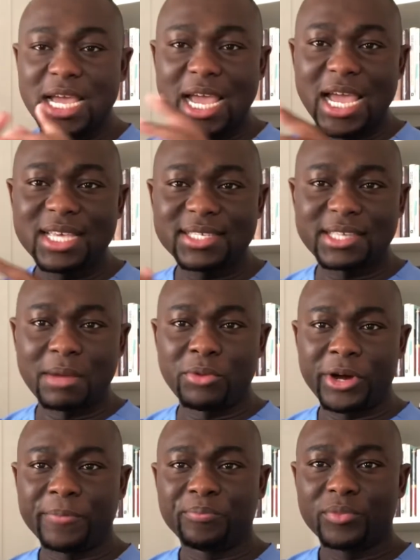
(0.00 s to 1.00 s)
In
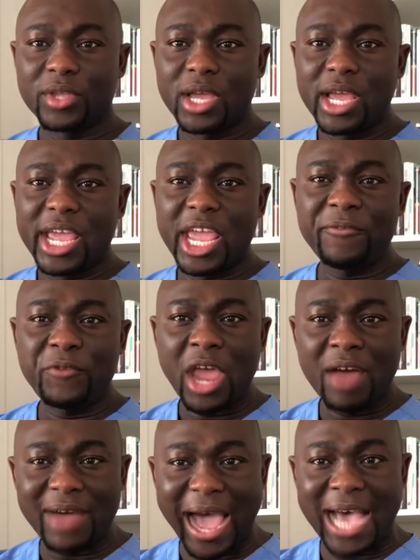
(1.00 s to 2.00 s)
summary, if you
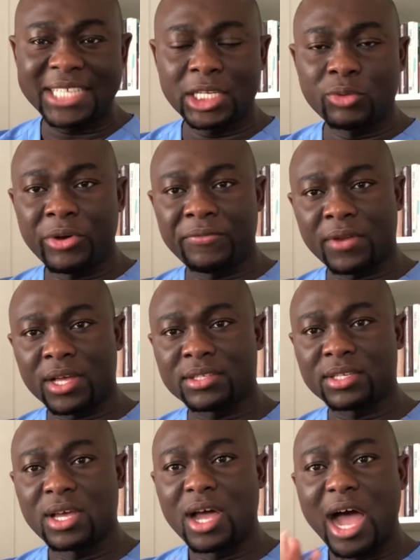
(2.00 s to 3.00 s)
have acid
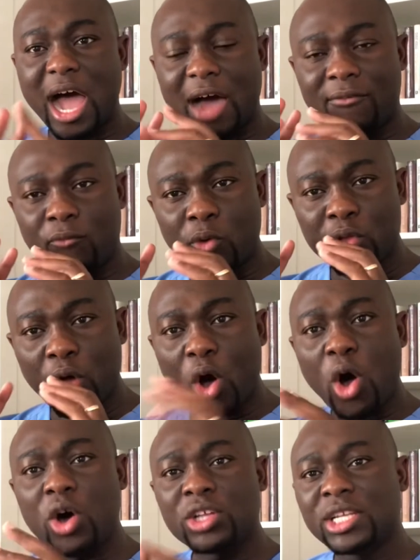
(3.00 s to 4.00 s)
reflux, avoid
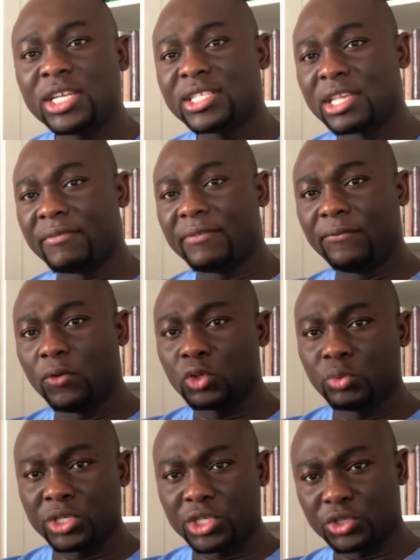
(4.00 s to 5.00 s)
all these 7
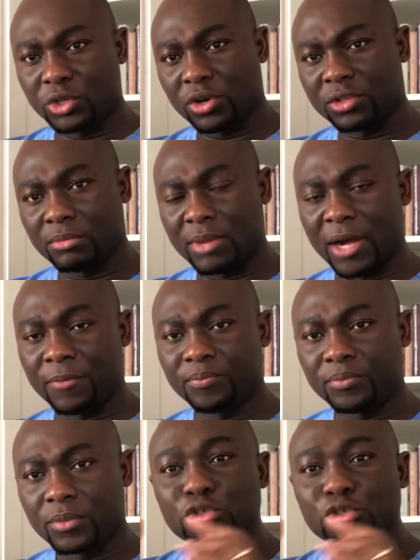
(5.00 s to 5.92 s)
foods we just talked about.